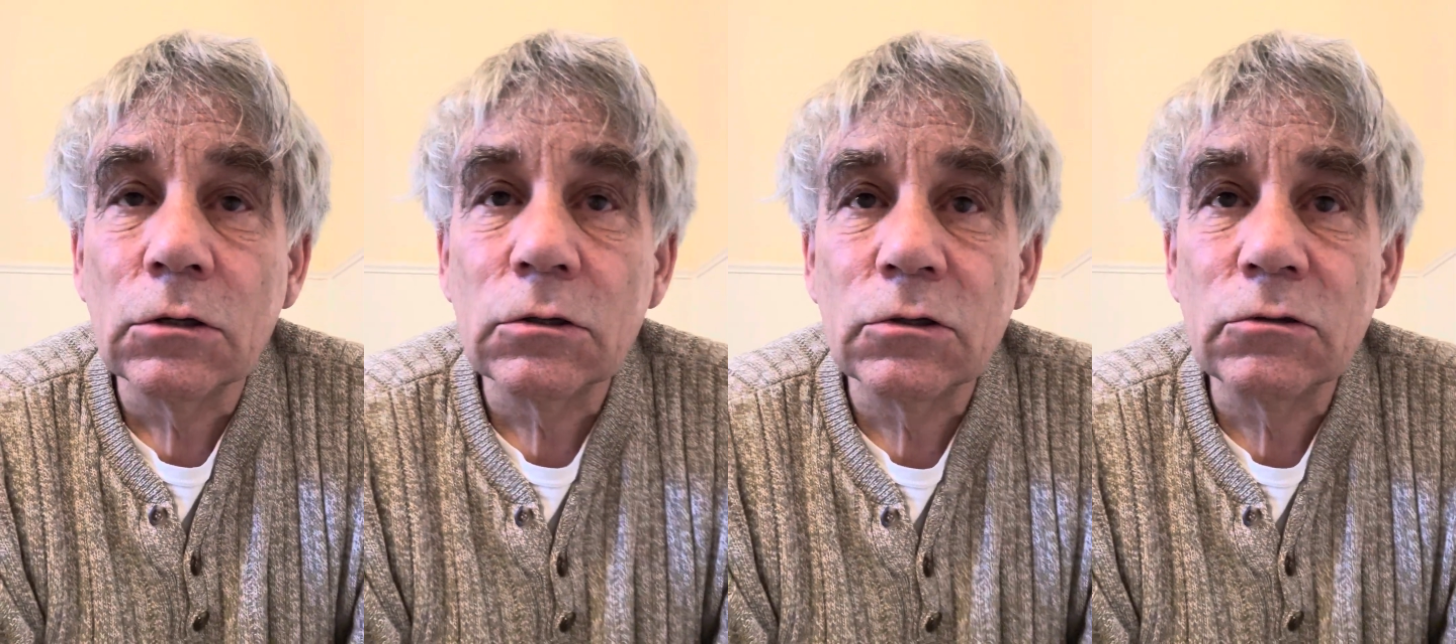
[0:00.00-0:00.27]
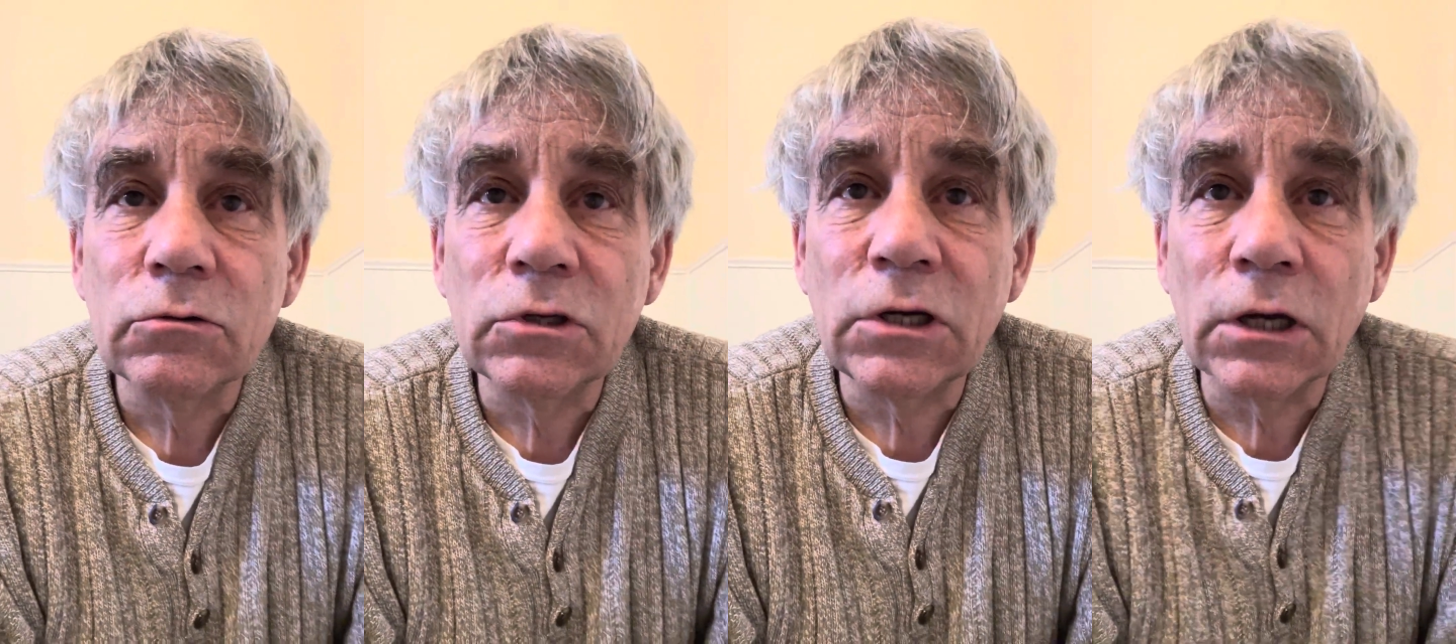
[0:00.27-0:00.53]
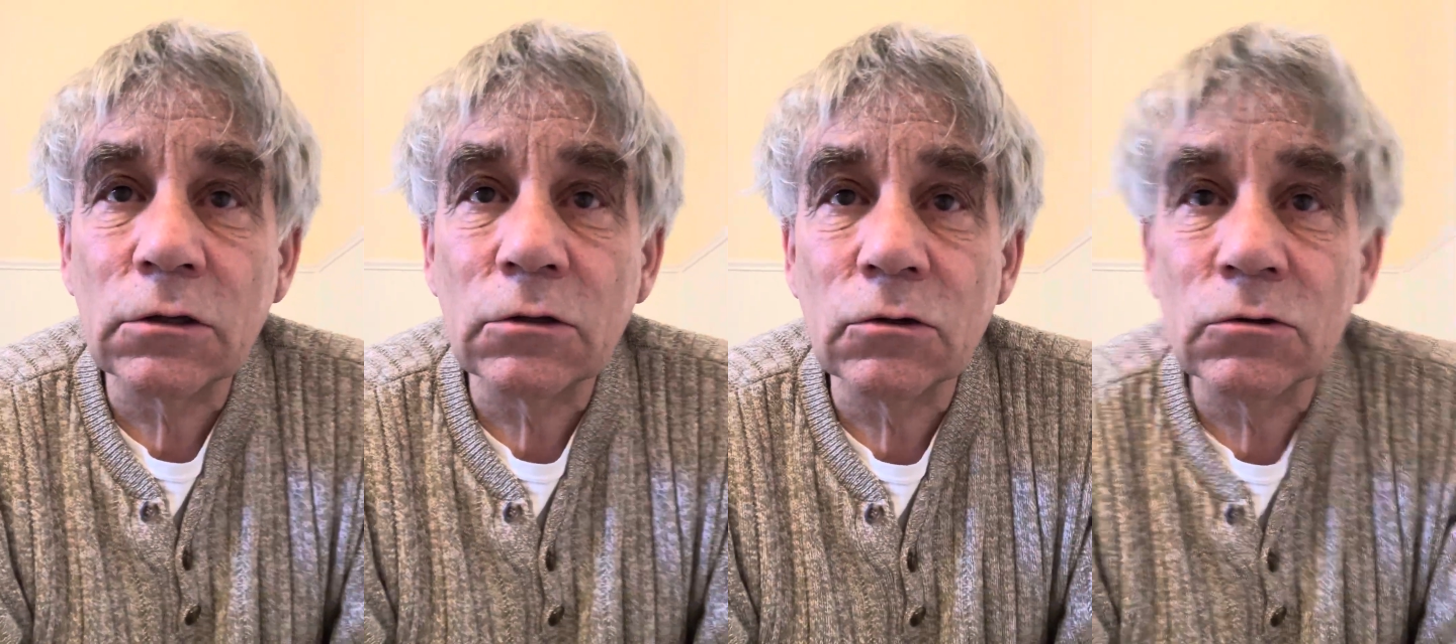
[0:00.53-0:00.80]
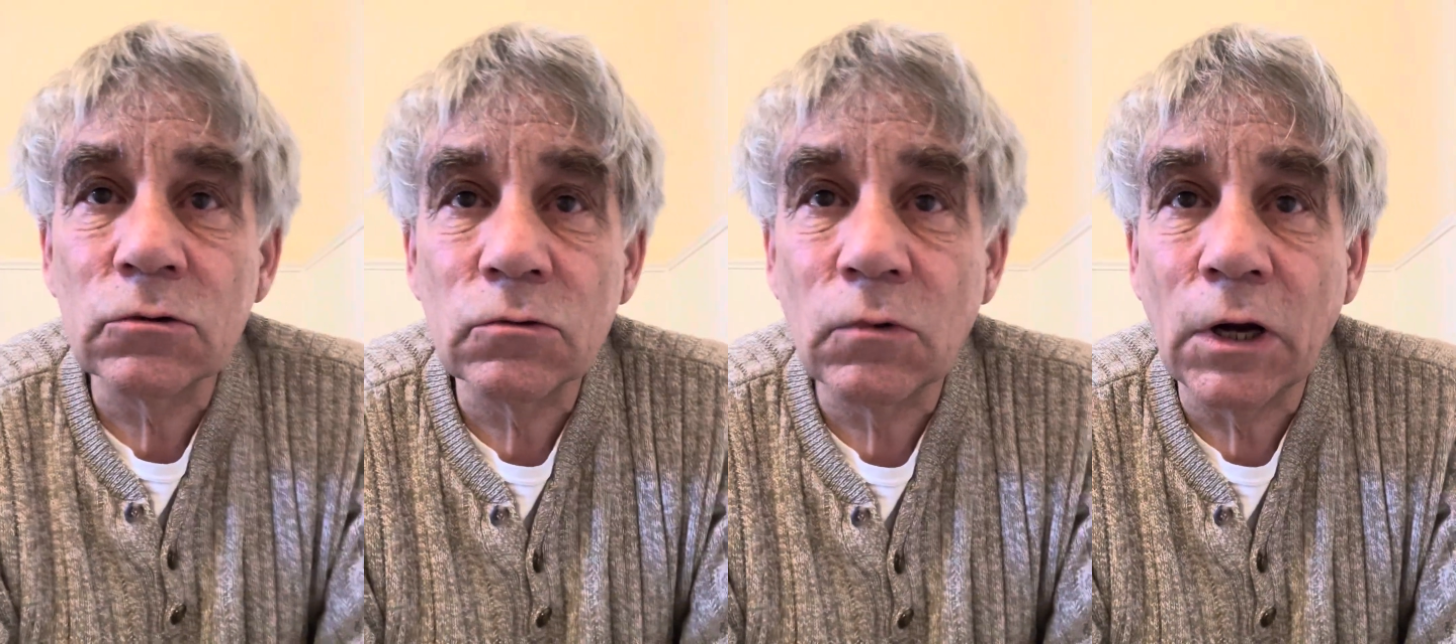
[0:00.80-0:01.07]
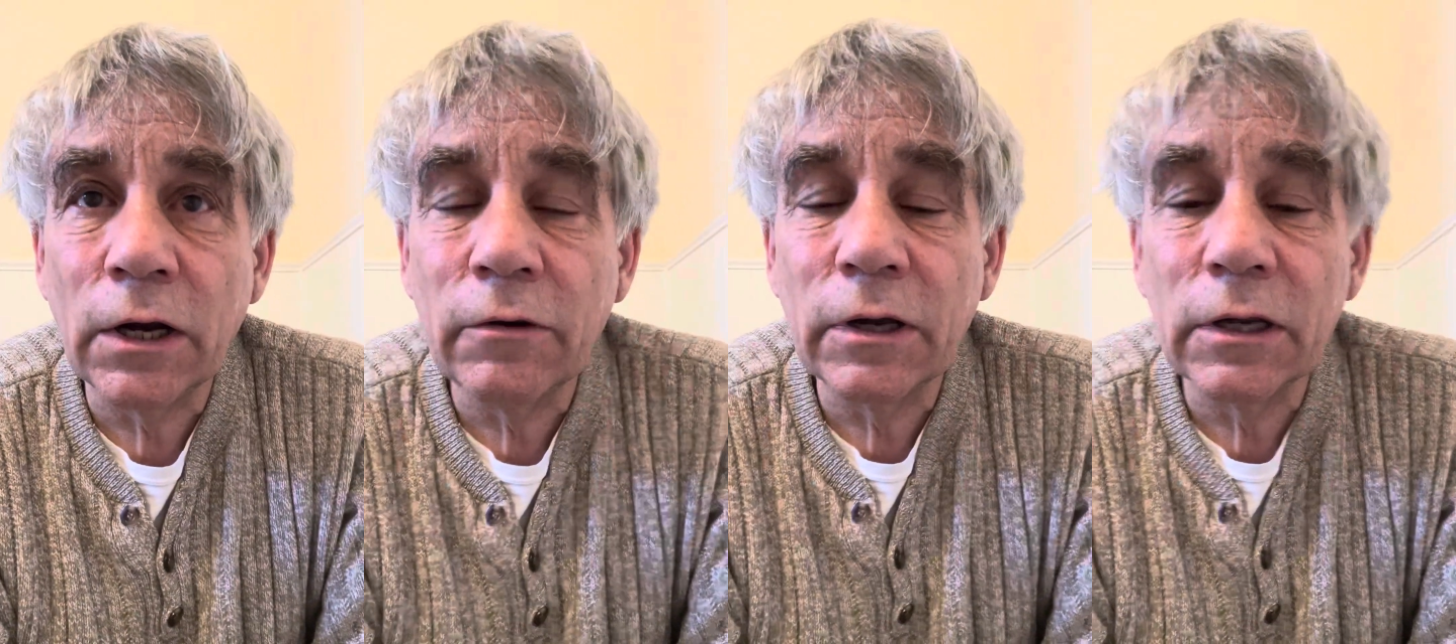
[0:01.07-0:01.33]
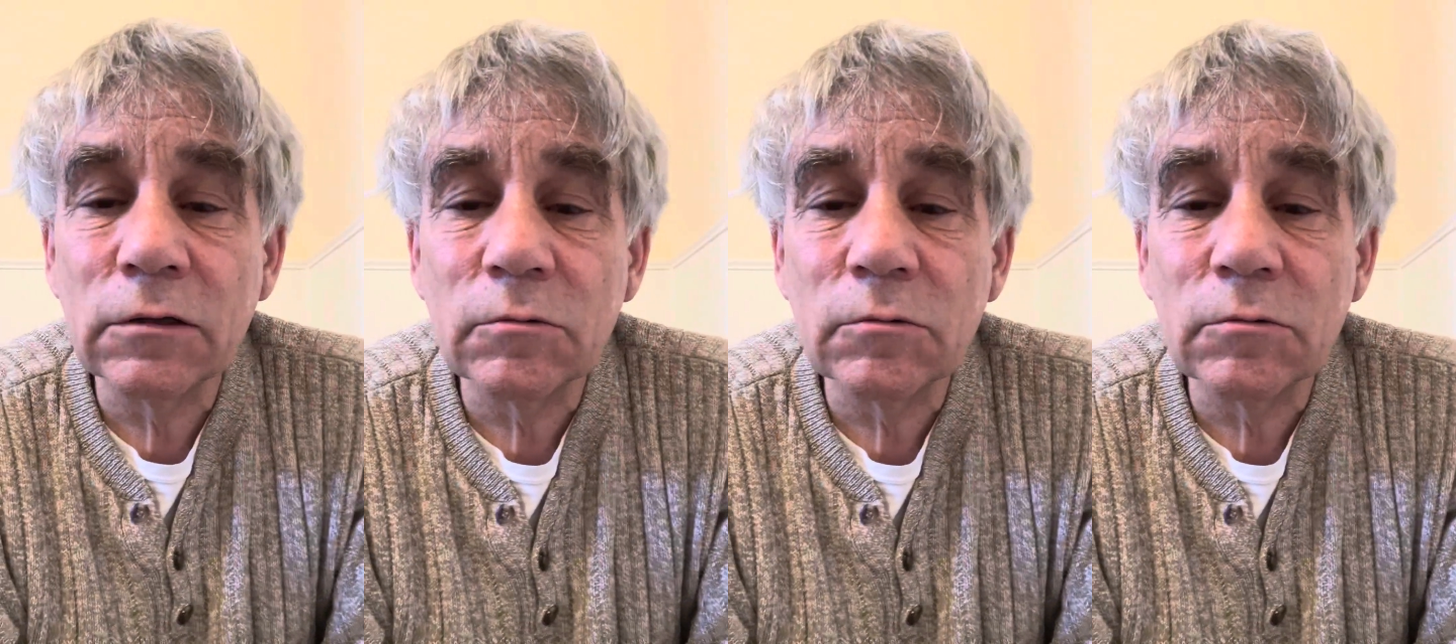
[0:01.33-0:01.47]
to check those wiring,